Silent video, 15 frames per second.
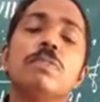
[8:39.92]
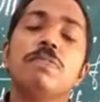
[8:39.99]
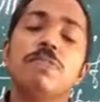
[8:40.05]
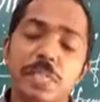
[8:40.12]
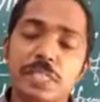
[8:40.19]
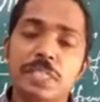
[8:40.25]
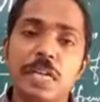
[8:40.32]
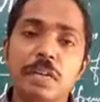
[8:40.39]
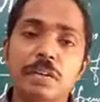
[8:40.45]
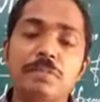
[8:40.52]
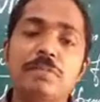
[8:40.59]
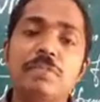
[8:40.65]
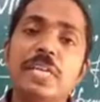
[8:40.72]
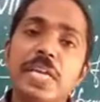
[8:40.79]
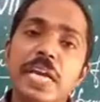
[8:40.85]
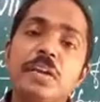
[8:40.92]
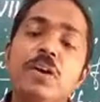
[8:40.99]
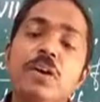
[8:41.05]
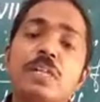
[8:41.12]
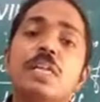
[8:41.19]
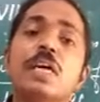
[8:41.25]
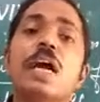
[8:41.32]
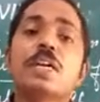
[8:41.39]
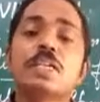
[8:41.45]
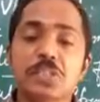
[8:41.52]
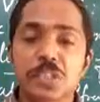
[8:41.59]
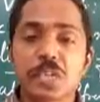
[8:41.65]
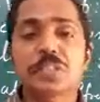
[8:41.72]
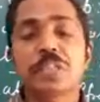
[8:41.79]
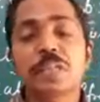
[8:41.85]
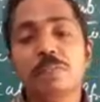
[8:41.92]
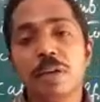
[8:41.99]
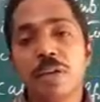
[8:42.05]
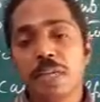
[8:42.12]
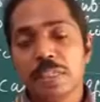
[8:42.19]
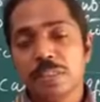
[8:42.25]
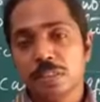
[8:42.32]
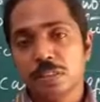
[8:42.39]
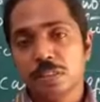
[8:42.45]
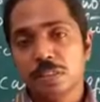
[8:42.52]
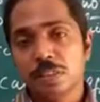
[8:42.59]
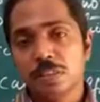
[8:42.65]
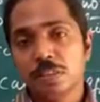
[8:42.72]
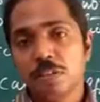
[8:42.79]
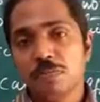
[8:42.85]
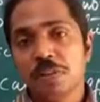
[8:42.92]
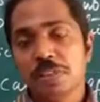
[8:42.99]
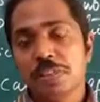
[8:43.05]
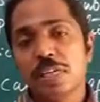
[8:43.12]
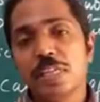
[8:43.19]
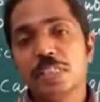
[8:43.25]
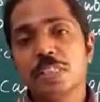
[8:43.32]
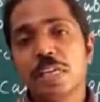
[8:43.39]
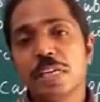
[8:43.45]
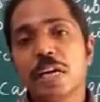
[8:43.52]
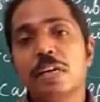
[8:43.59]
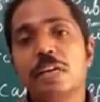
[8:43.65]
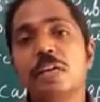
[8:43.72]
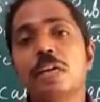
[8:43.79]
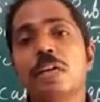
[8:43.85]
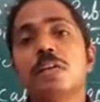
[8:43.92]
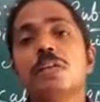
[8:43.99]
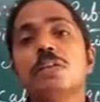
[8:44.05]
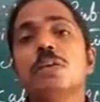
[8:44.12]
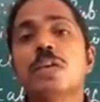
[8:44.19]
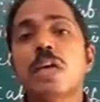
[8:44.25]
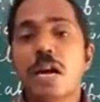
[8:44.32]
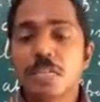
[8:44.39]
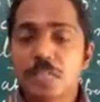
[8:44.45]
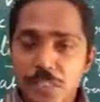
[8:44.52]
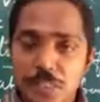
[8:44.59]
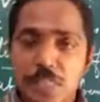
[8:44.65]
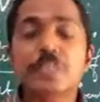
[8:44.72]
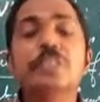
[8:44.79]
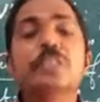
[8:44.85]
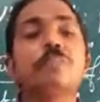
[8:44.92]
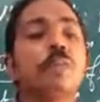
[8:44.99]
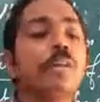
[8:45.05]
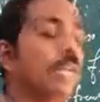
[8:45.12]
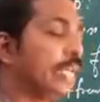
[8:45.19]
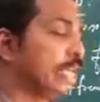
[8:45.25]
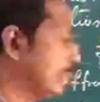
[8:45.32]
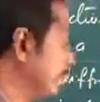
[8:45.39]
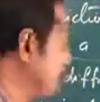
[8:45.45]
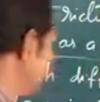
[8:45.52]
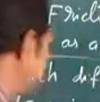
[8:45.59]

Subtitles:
friction, we cannot construct buildings. So friction is needed to construct buildings.